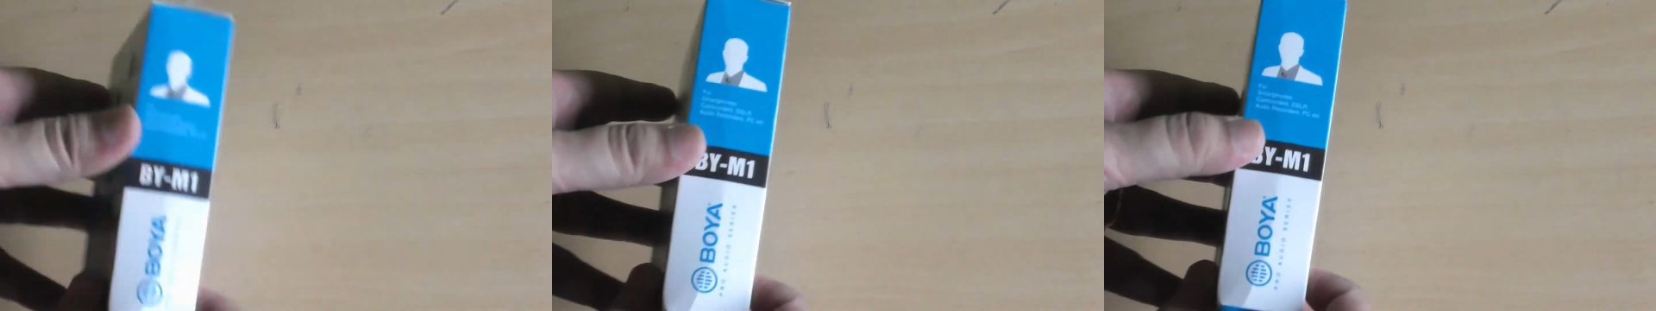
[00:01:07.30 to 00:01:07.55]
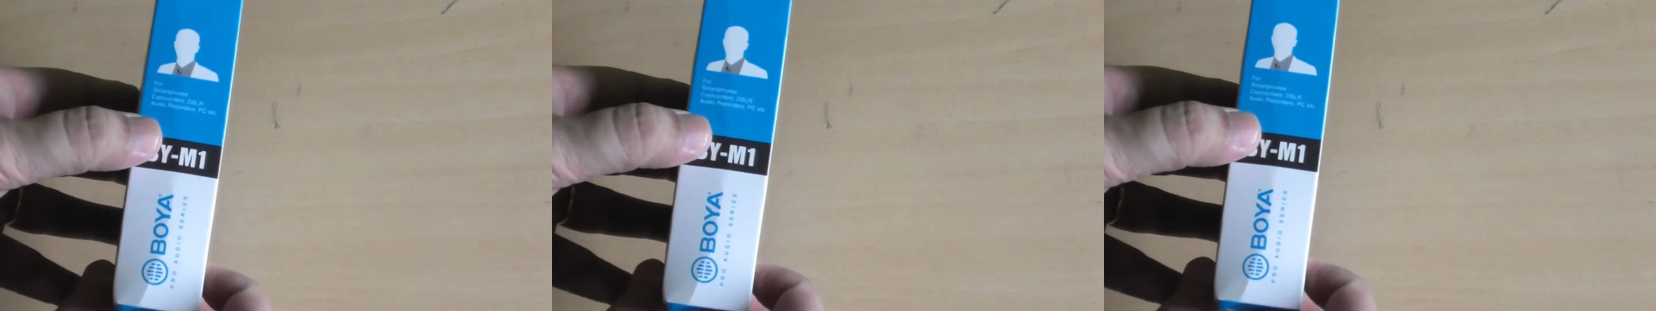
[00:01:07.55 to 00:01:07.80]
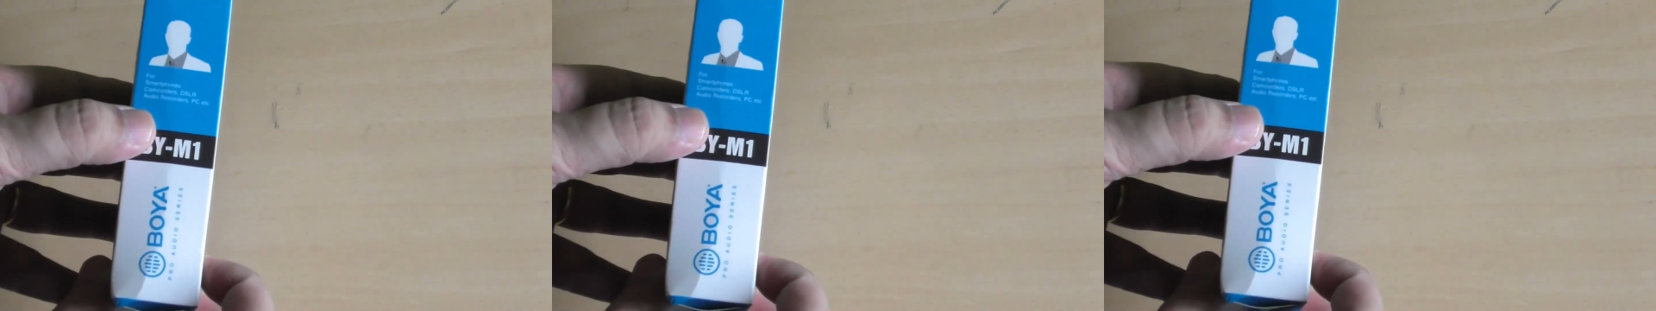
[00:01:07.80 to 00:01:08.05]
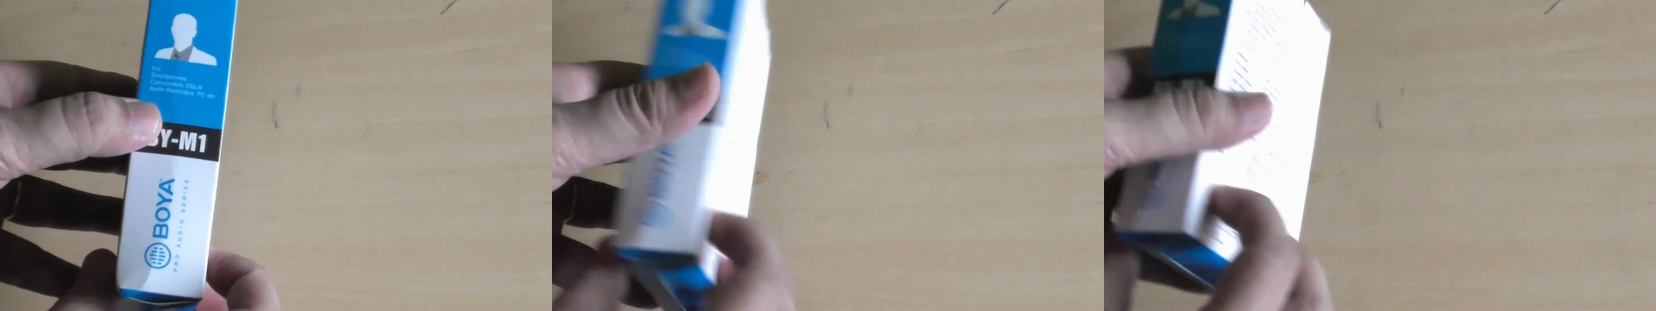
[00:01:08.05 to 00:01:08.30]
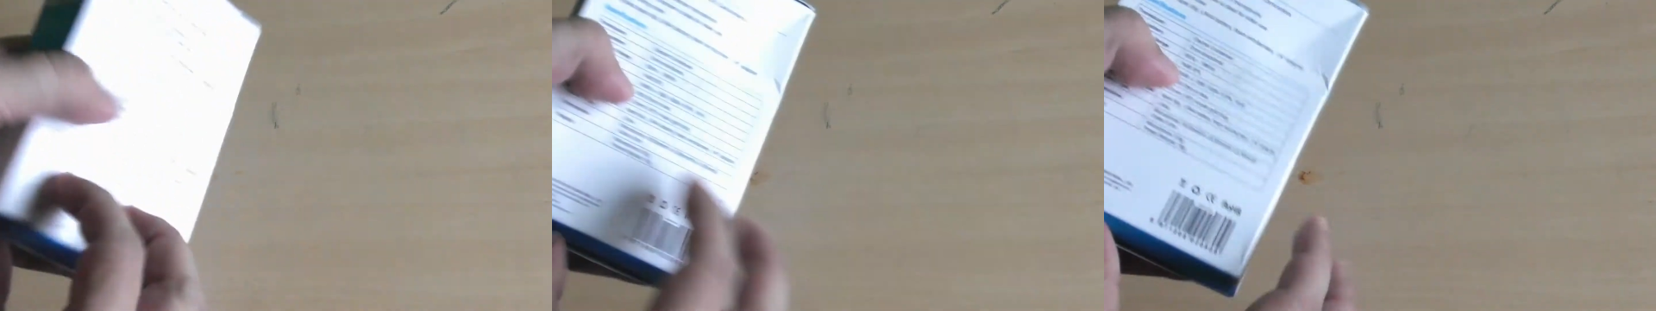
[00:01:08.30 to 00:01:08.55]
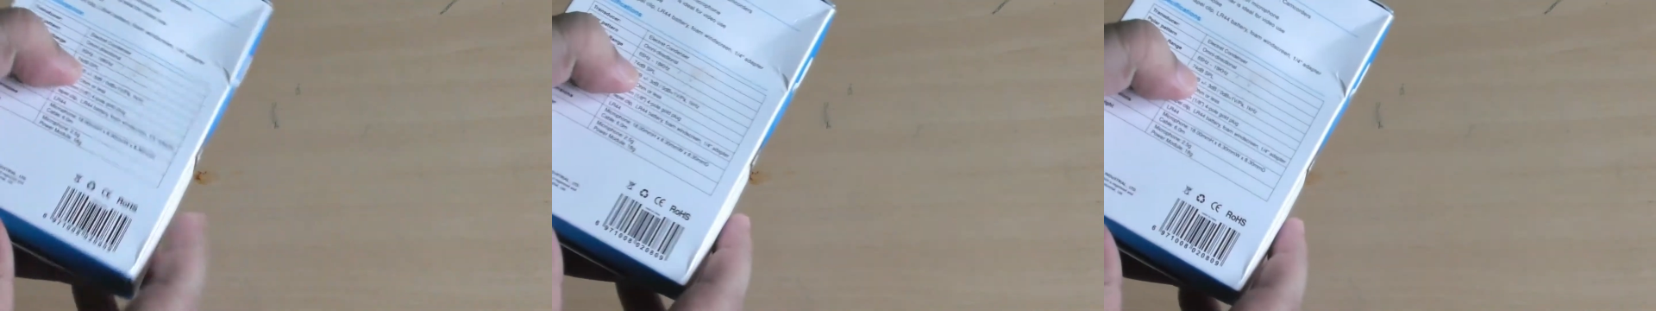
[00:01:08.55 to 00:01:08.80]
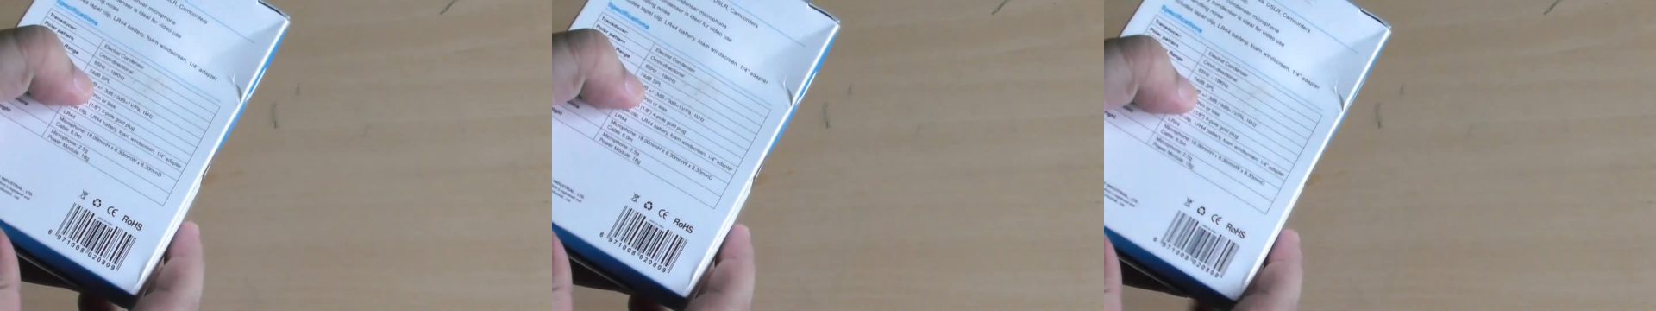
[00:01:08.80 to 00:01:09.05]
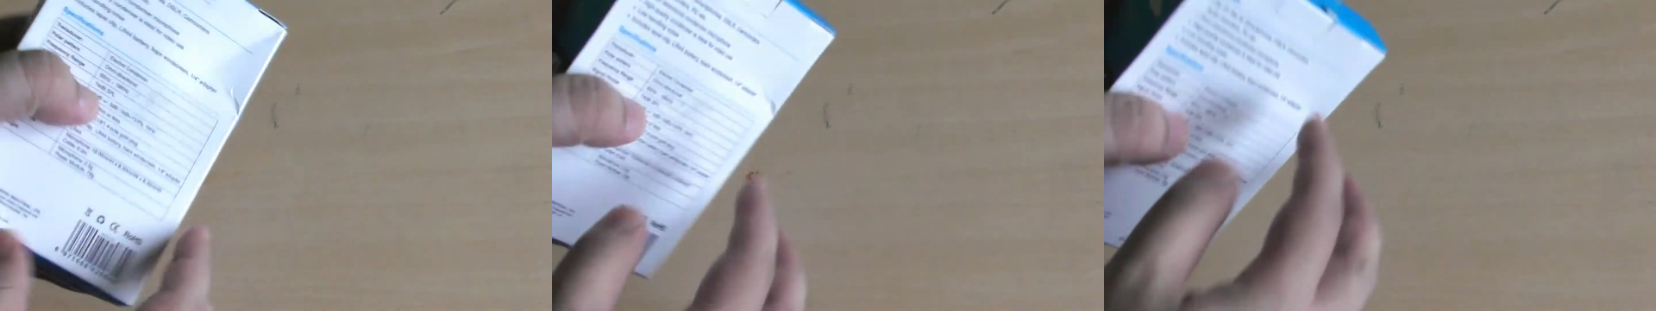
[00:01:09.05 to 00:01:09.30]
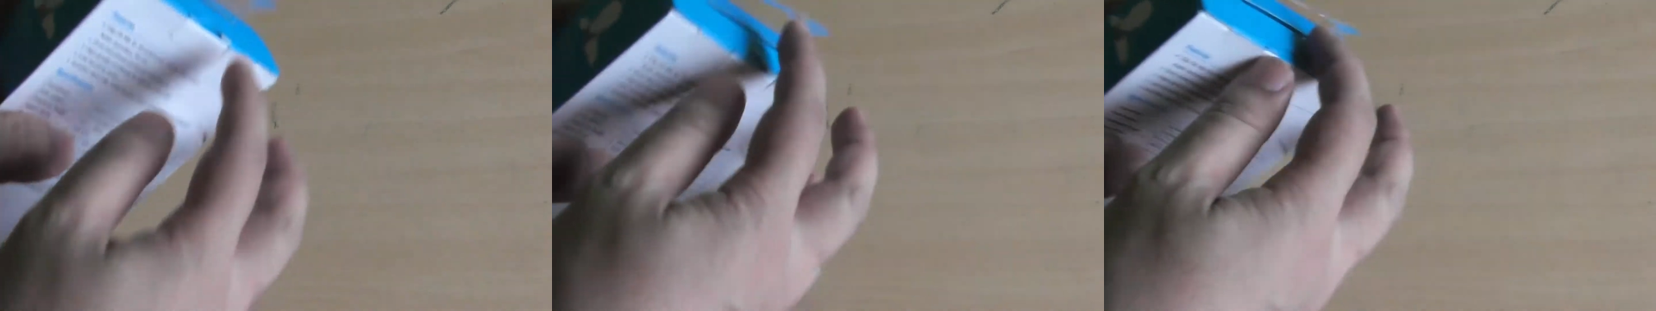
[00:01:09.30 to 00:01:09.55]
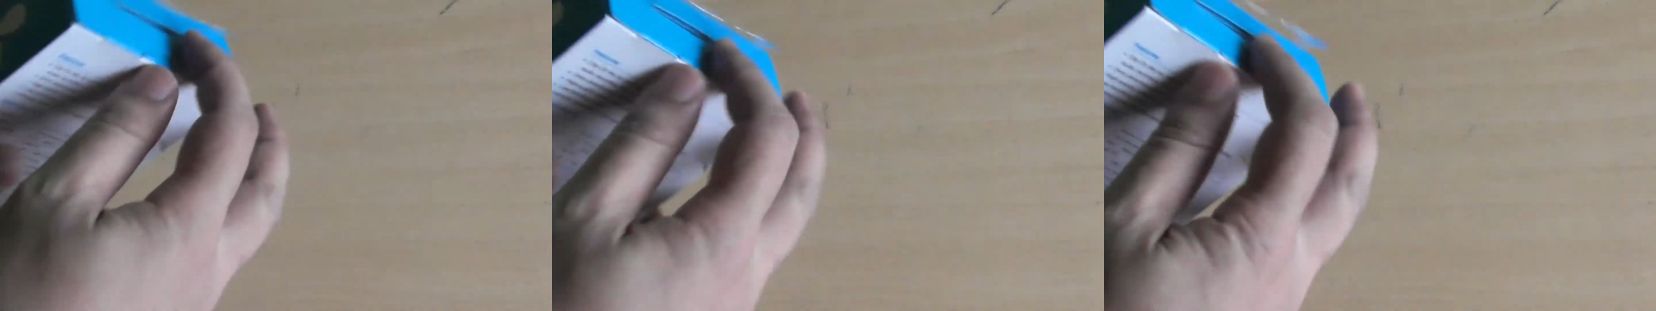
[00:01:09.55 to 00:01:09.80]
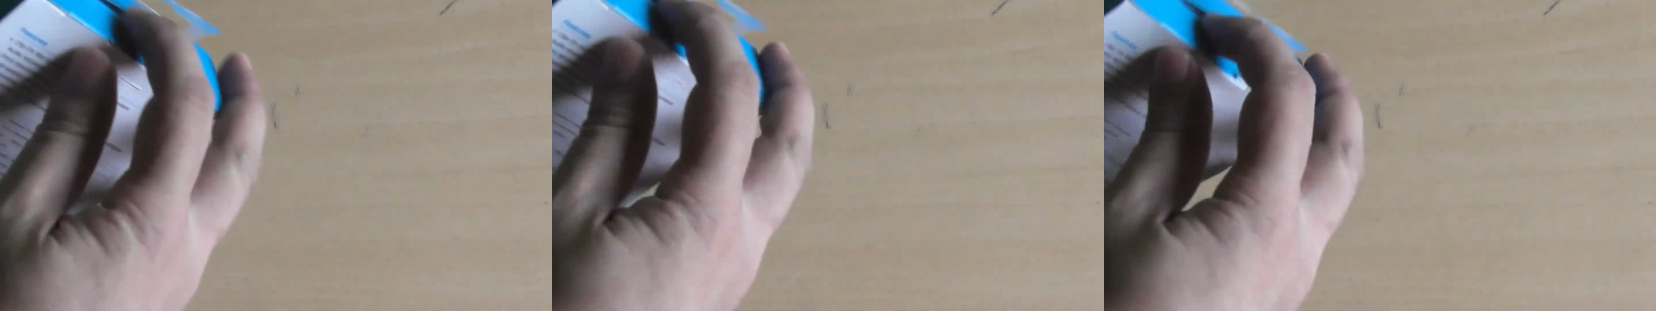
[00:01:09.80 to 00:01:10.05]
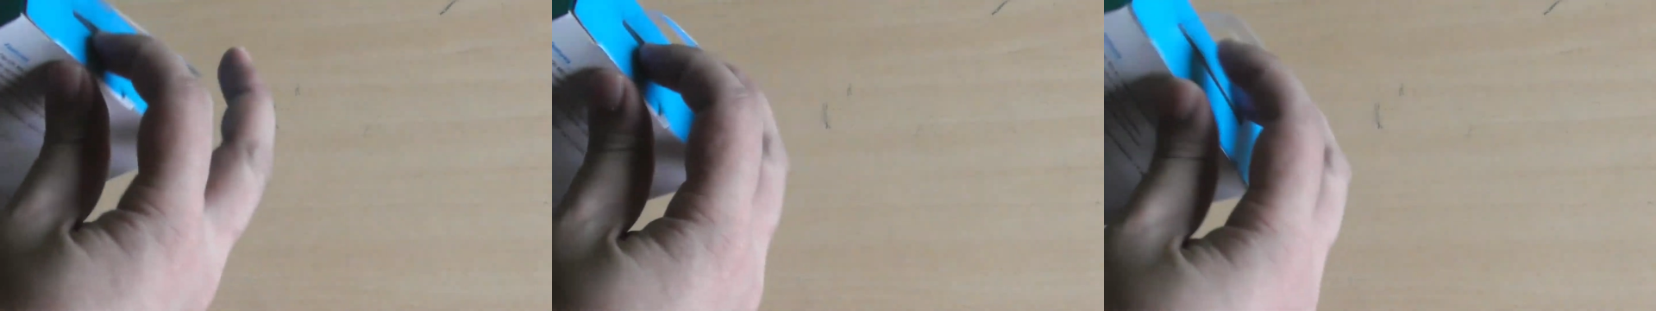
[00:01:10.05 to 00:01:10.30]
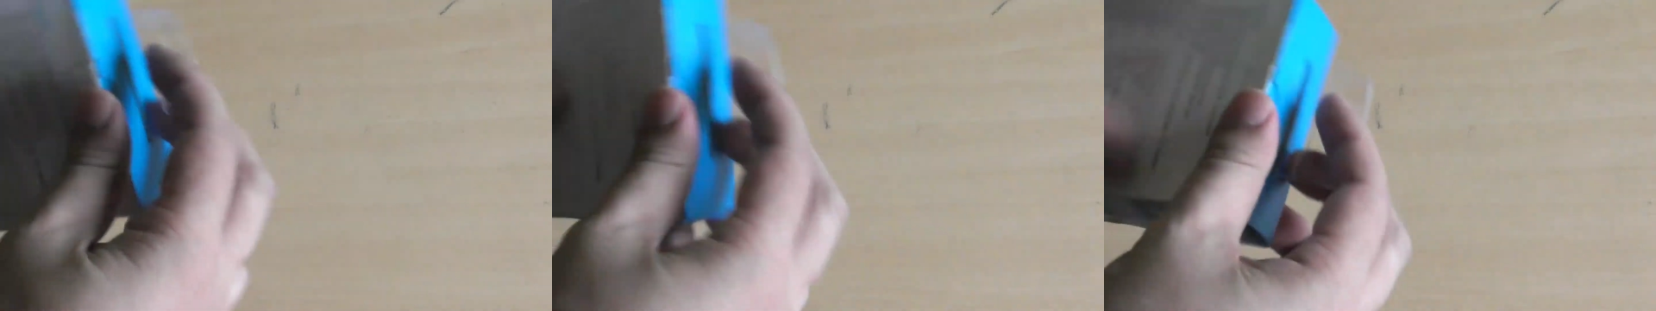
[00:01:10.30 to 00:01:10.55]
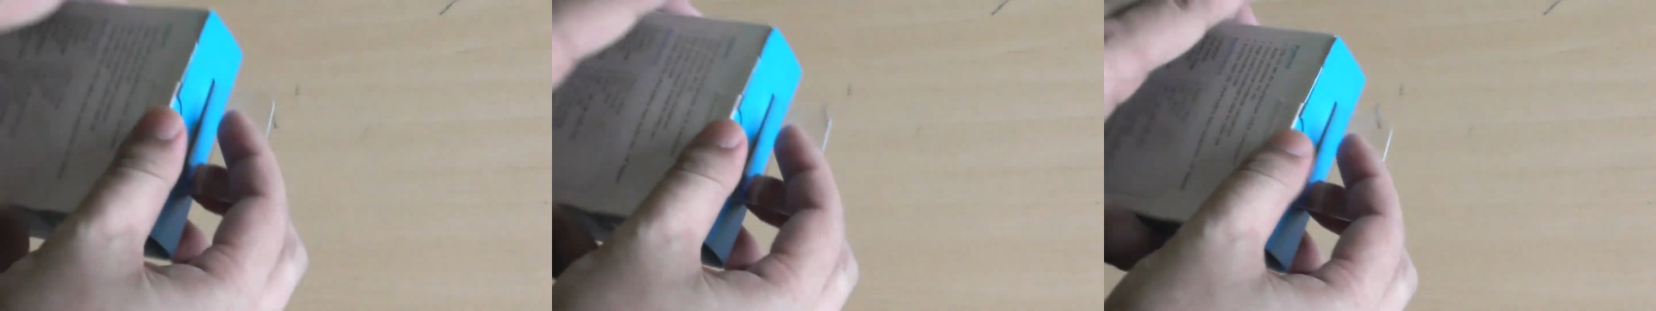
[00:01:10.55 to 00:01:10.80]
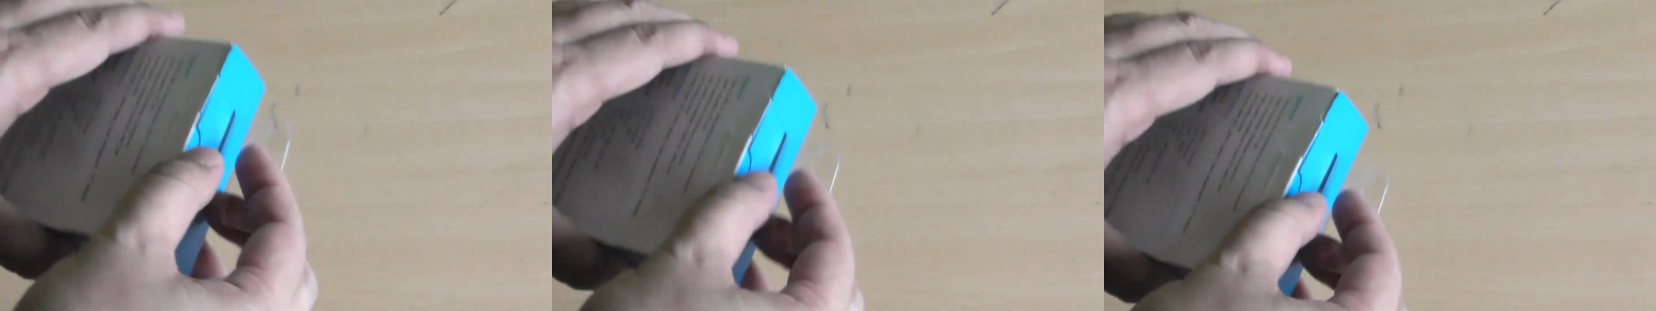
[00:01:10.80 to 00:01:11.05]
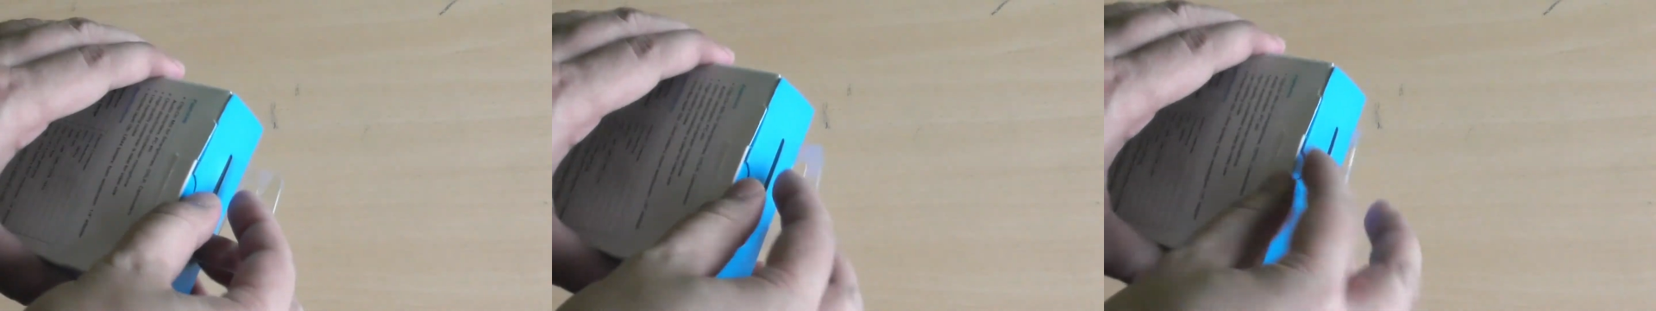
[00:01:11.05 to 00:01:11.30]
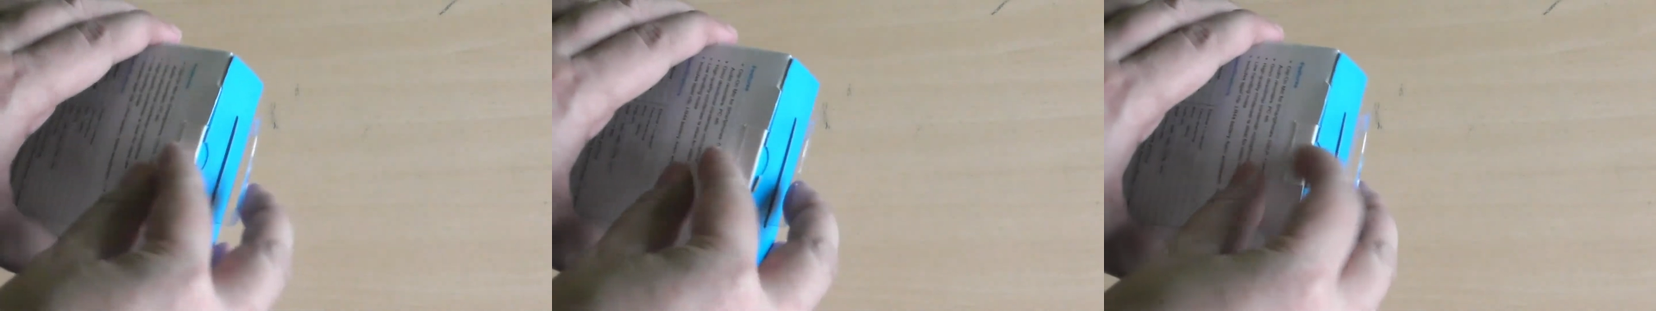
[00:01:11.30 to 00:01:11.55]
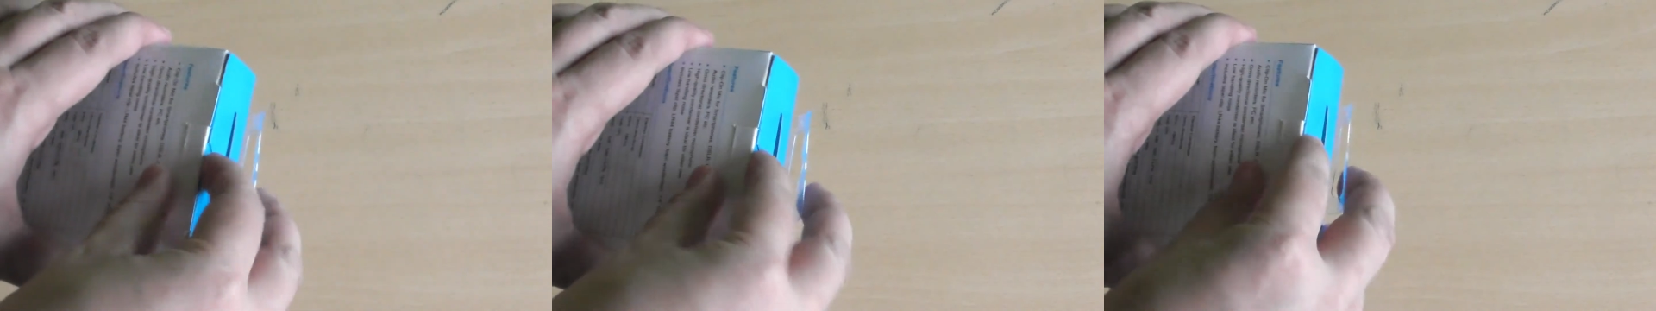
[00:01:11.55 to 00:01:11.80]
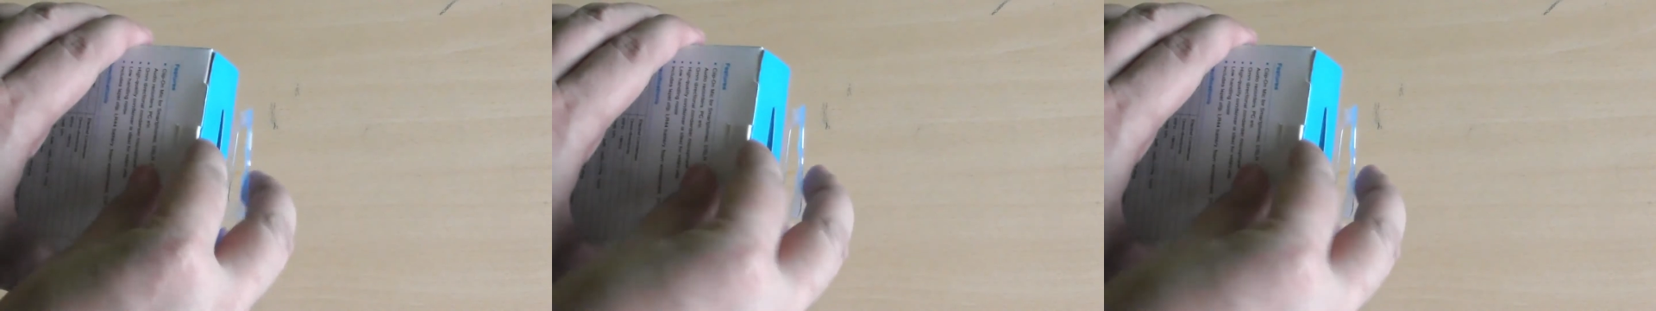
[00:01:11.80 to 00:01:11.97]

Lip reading: No face is visible, so there are no lips to read.